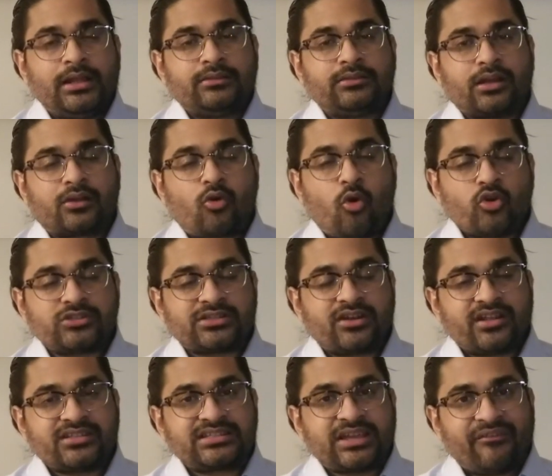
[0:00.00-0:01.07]
The course
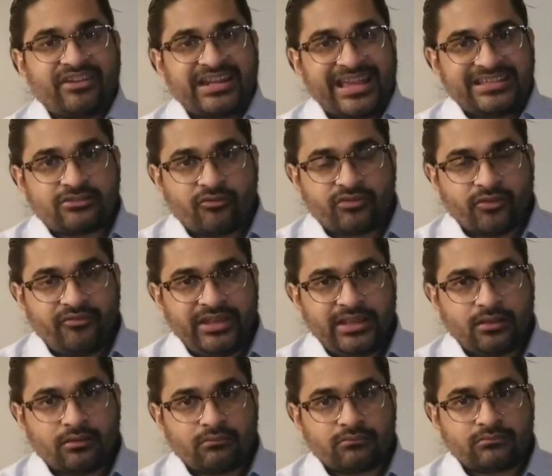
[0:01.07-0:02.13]
runs 7 days of the week,
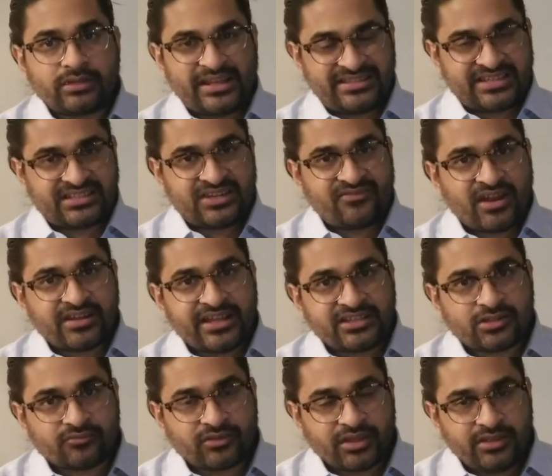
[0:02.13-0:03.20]
365 days
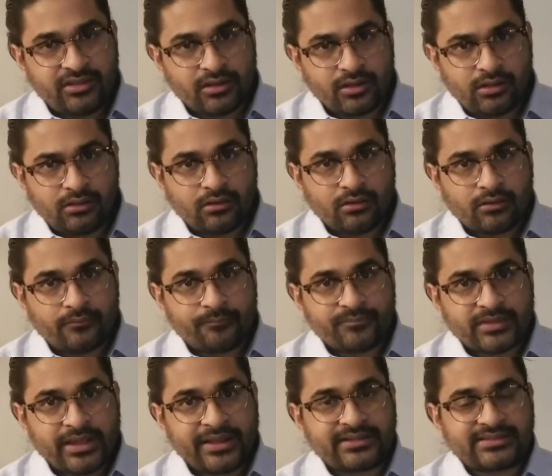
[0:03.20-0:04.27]
of the year.
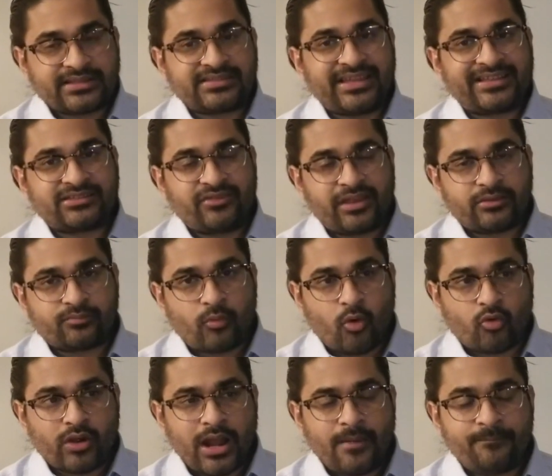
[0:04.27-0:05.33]
It's a 6 weeks
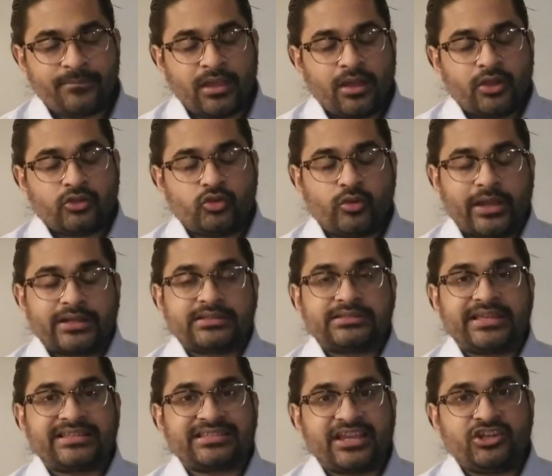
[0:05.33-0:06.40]
program. You get
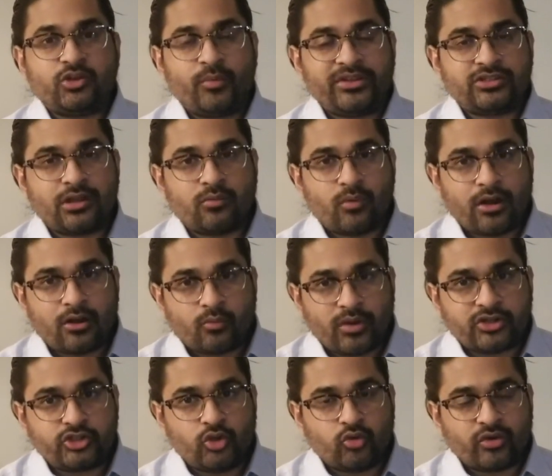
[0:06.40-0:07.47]
6 individual
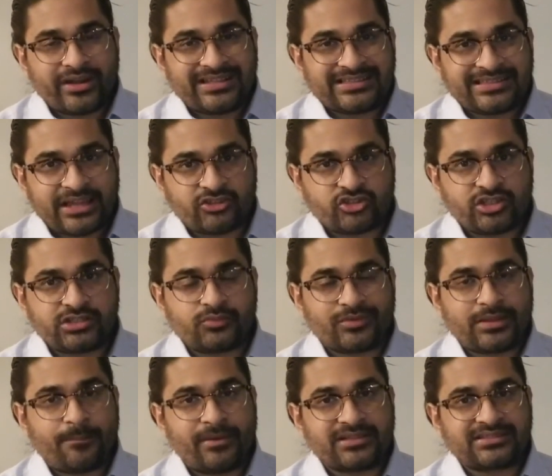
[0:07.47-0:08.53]
one-on-one tutoring sessions with
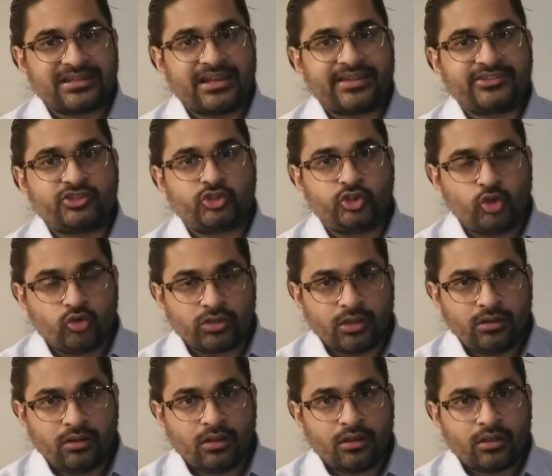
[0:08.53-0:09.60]
a personalized
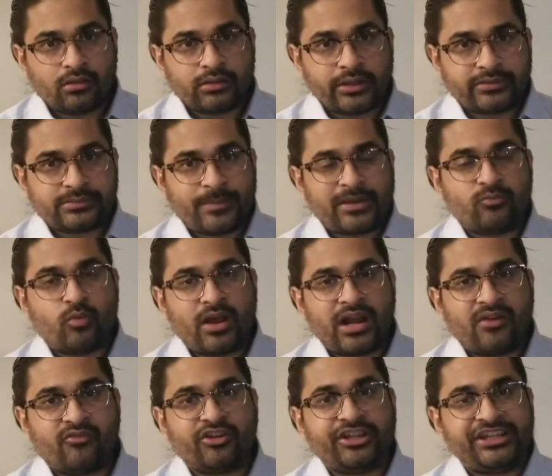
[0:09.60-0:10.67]
tutor. They spend 1
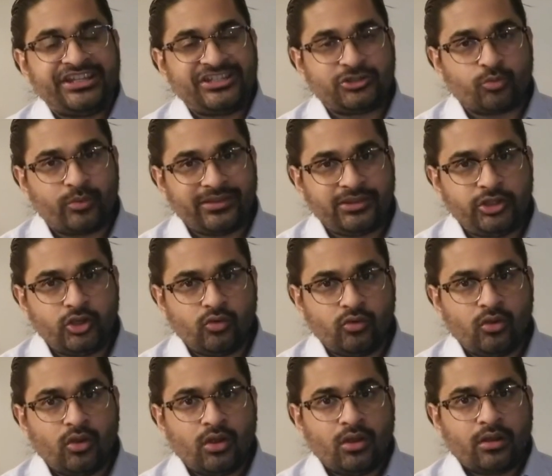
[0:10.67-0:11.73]
hour each with
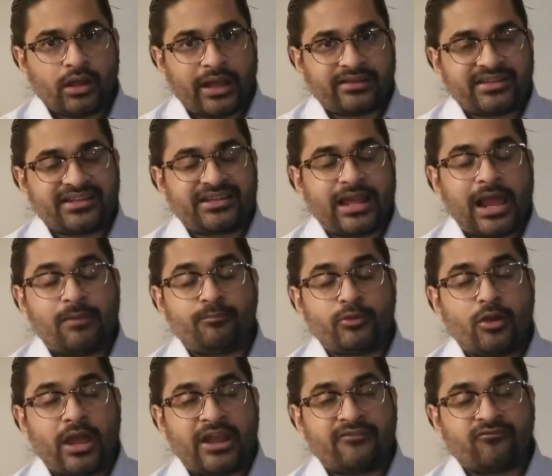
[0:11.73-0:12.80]
you and they help
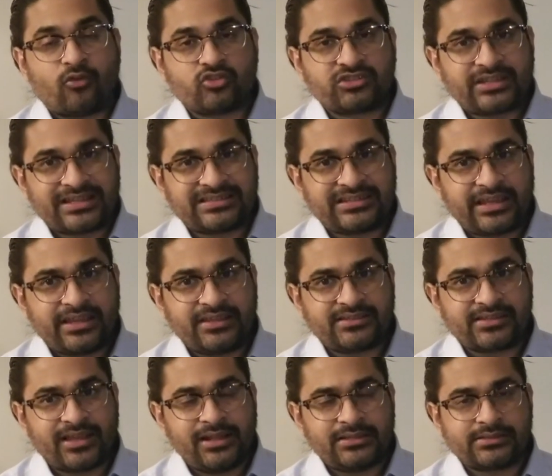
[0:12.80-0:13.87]
you enforce test taking
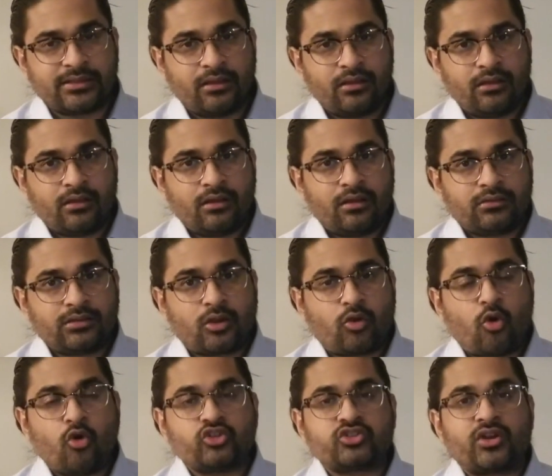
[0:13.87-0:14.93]
skills. The
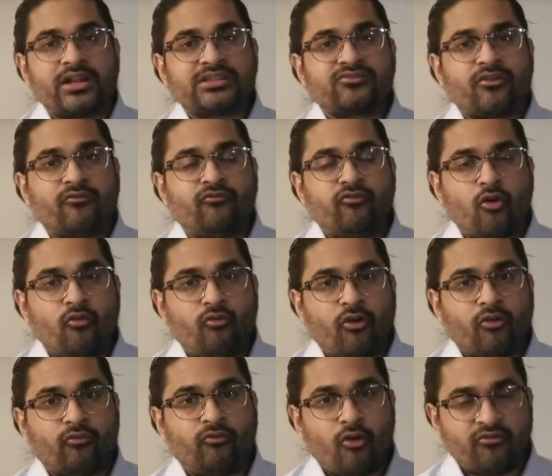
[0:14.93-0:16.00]
course runs from
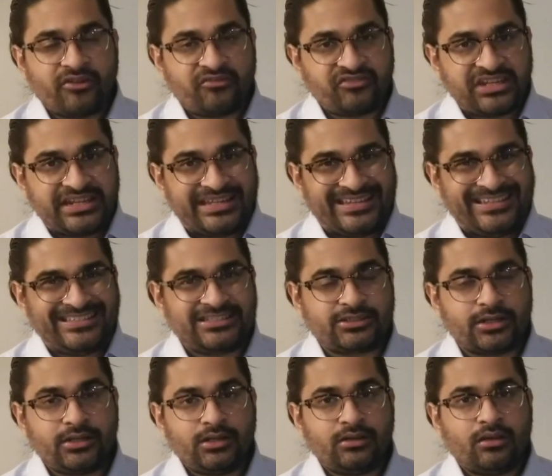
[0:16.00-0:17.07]
4:15
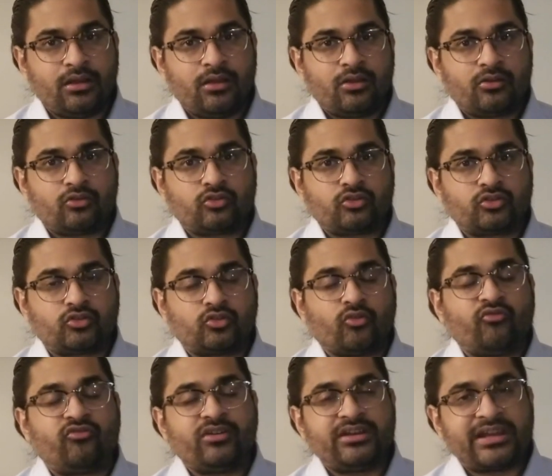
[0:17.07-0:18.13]
Eastern
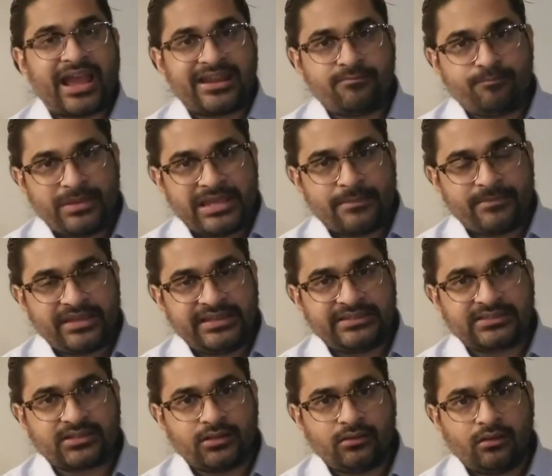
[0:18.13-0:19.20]
to 9 p.m.
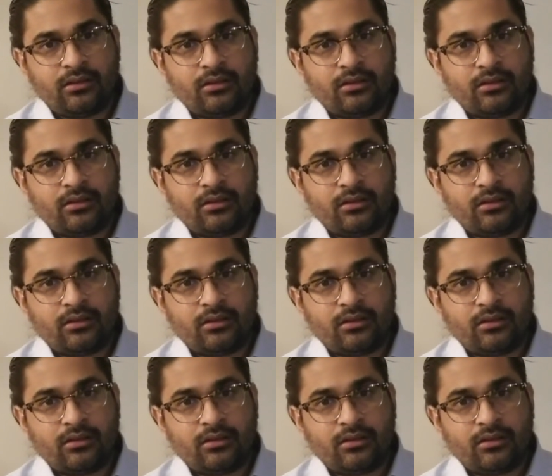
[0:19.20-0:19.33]
Eastern.